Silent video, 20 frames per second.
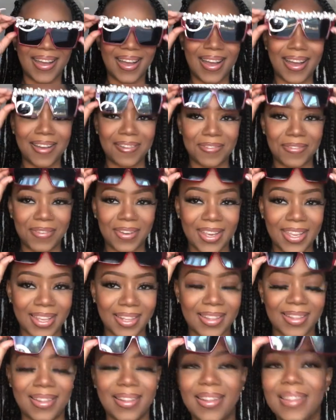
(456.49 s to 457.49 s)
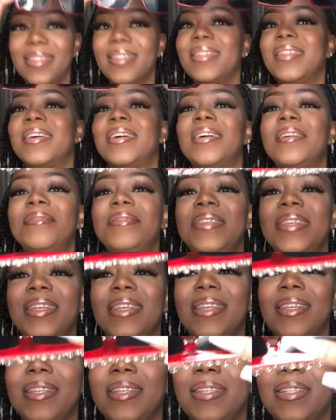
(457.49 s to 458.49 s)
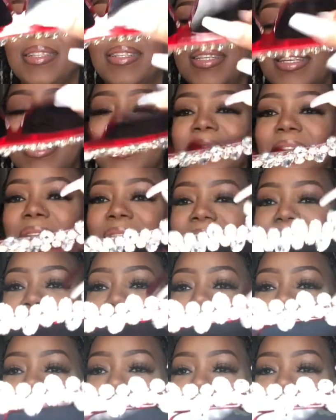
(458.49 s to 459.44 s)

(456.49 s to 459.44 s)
I freaking love these. These are, you